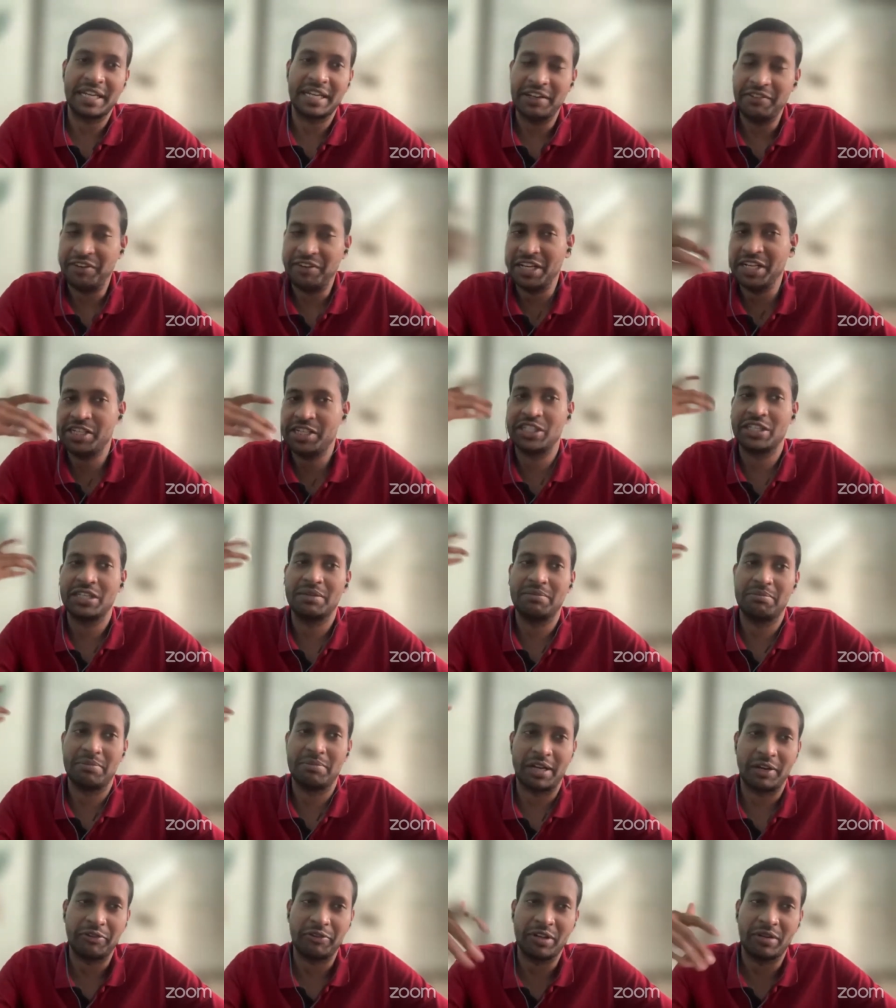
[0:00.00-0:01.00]
gravitation,
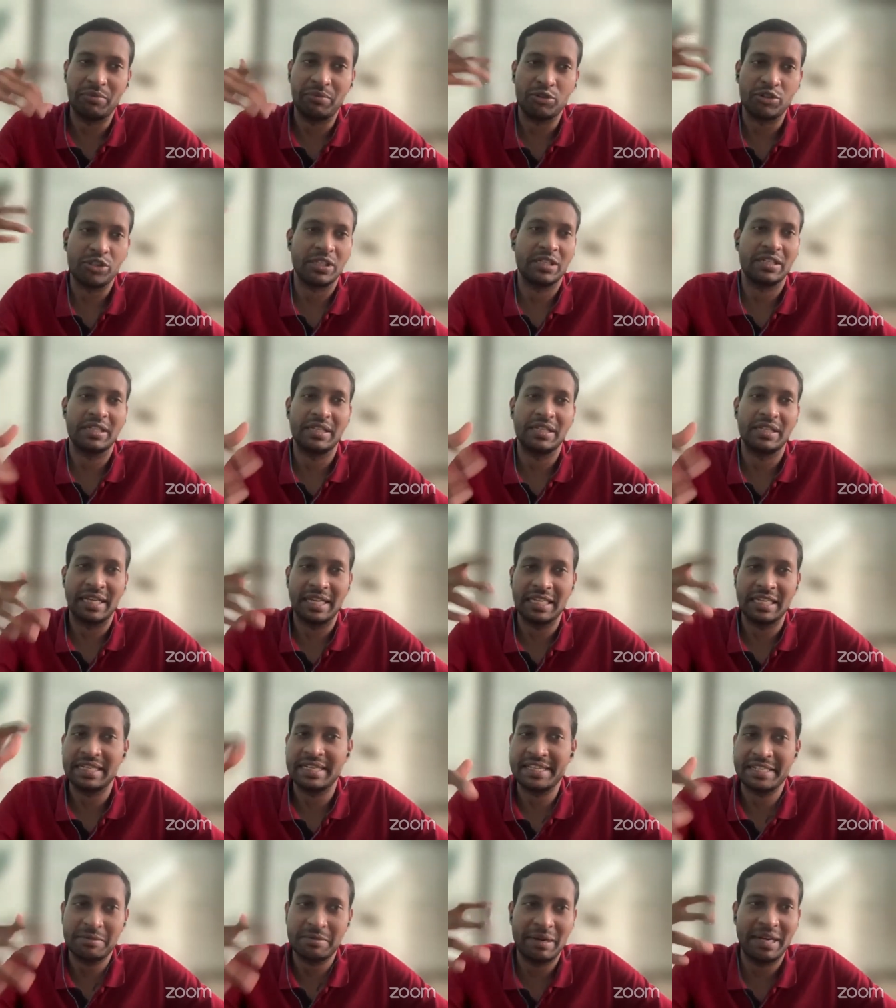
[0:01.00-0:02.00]
Brownian motion, as
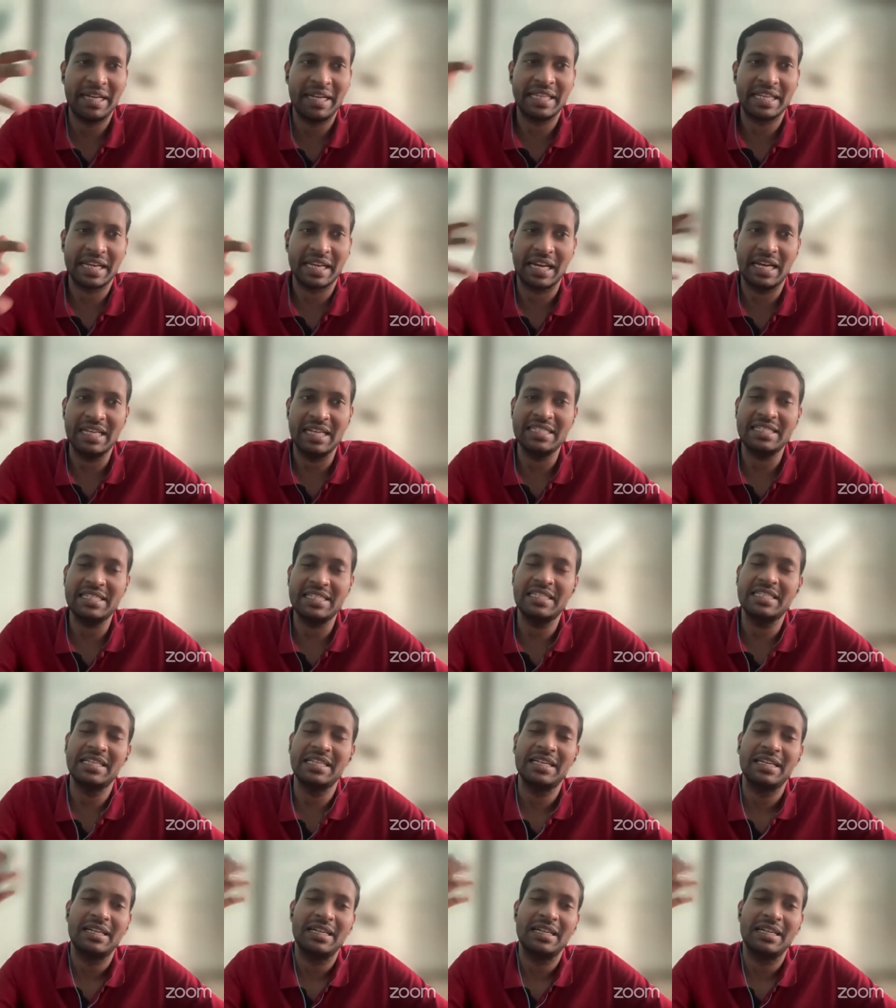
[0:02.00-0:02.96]
I explained in the class.